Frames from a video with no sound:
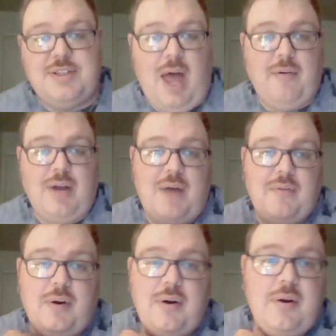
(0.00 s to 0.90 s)
style
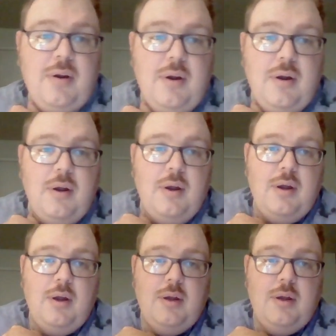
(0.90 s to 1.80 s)
cover.
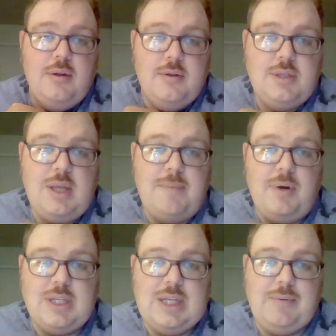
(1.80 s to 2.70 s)
Some
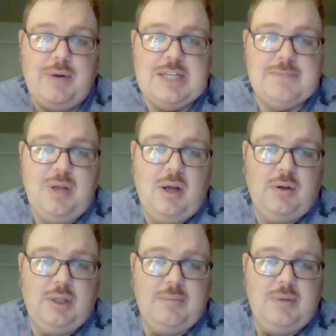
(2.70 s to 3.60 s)
books, anyways, but not
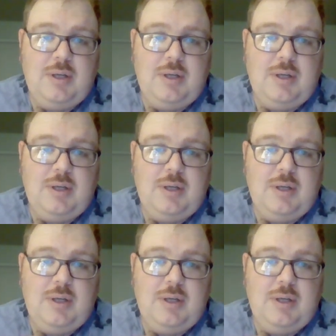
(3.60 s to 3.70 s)
all of them.